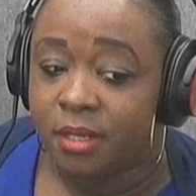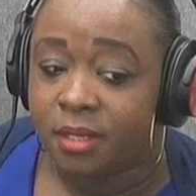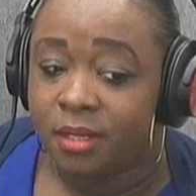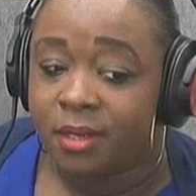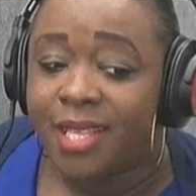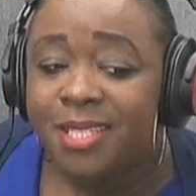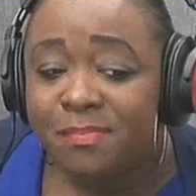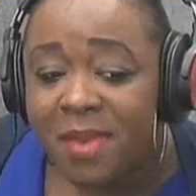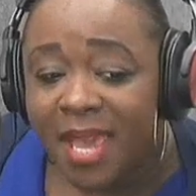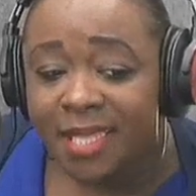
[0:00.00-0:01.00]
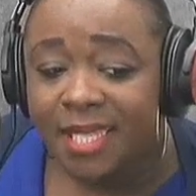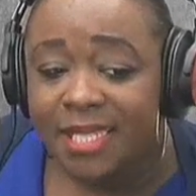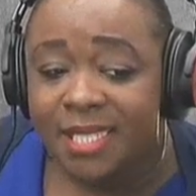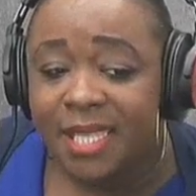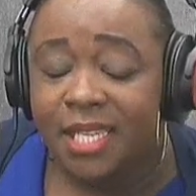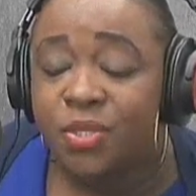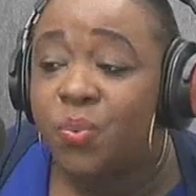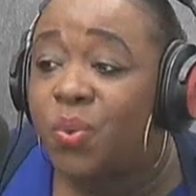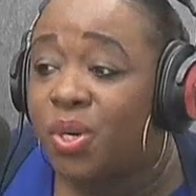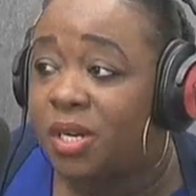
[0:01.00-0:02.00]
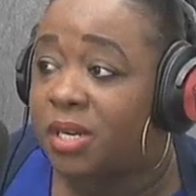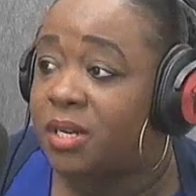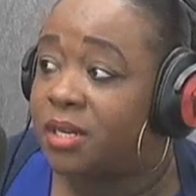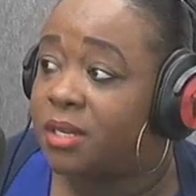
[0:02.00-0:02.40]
Let's make these things work.